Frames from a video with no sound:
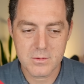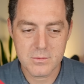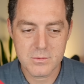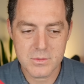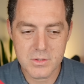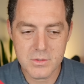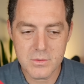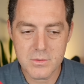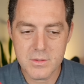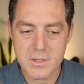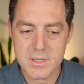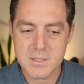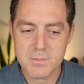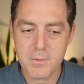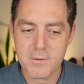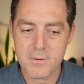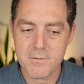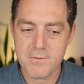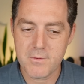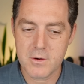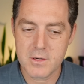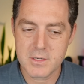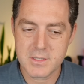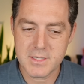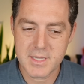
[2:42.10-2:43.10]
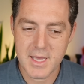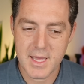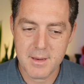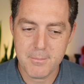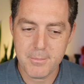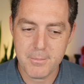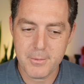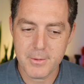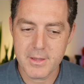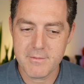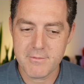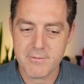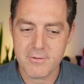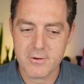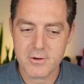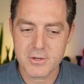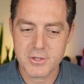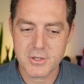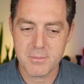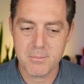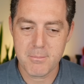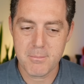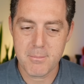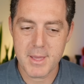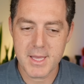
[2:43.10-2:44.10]
do this, but for a ten plate
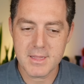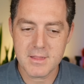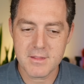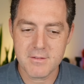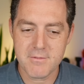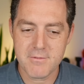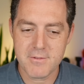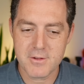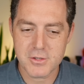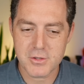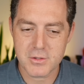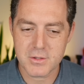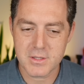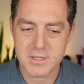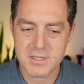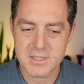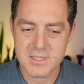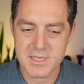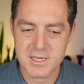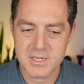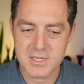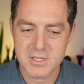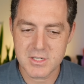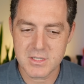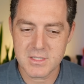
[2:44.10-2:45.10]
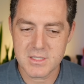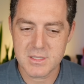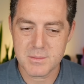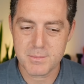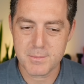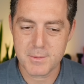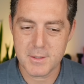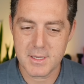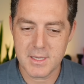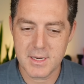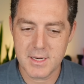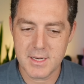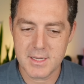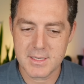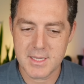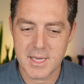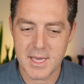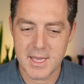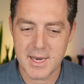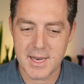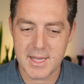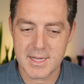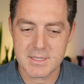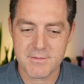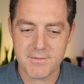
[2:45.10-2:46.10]
version, make the visualization speed
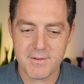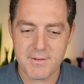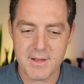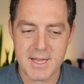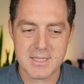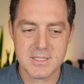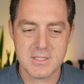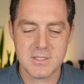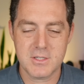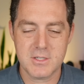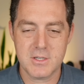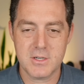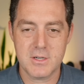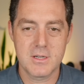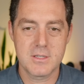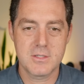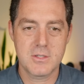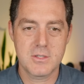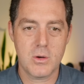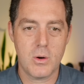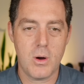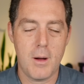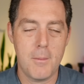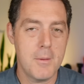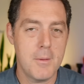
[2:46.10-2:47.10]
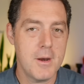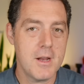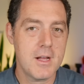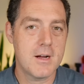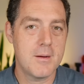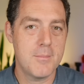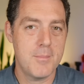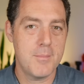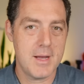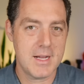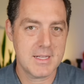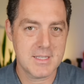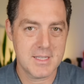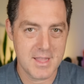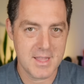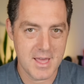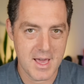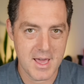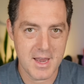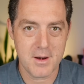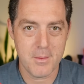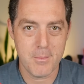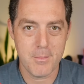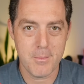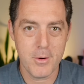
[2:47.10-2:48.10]
ten X faster. So I'm gonna come back to
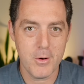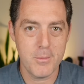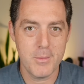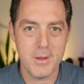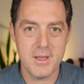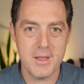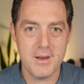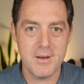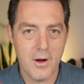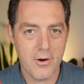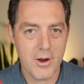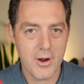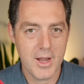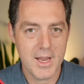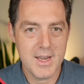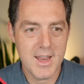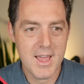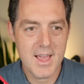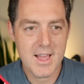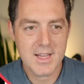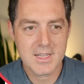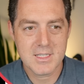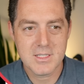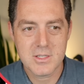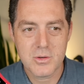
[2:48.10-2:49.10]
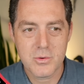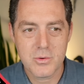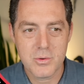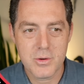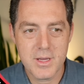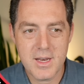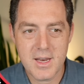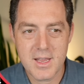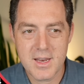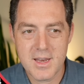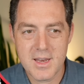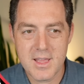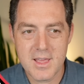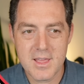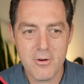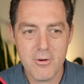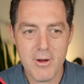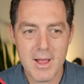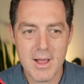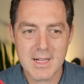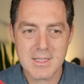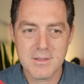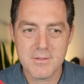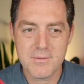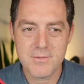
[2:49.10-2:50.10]
that in a moment. All right, next, create an
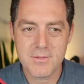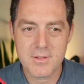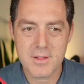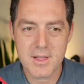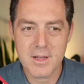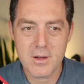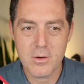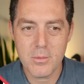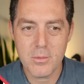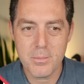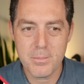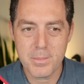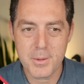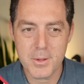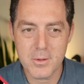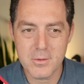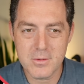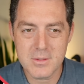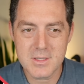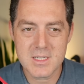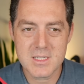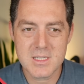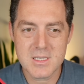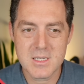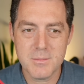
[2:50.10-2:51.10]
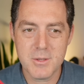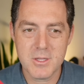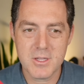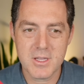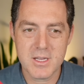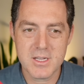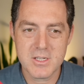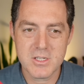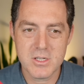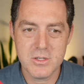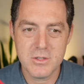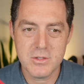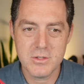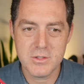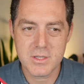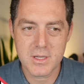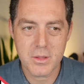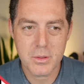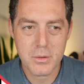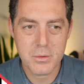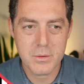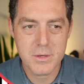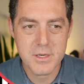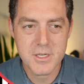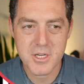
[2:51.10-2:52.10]
interactive Lego building simulation using
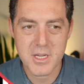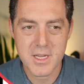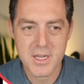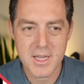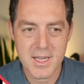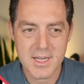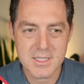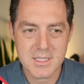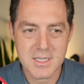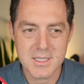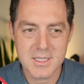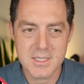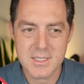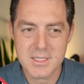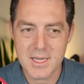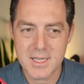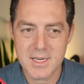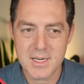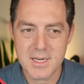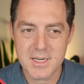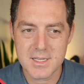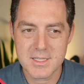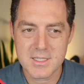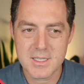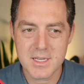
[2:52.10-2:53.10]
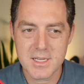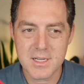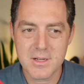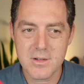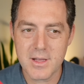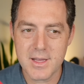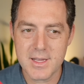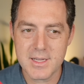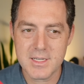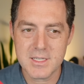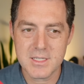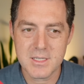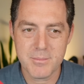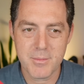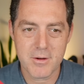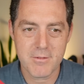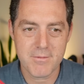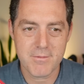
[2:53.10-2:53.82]
three J S contained in a single H T M L